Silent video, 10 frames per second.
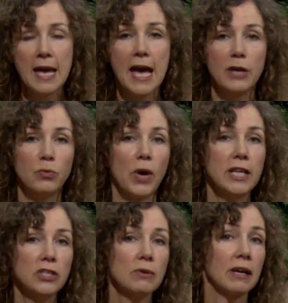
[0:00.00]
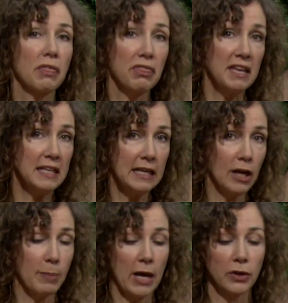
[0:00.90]
And when you are thinking
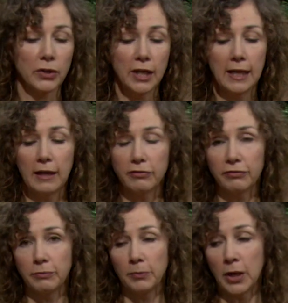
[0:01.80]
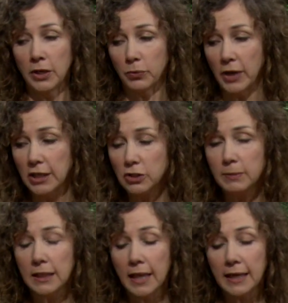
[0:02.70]
about creating an
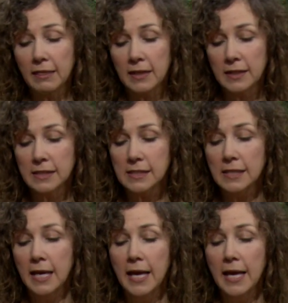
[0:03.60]
arrangement like this,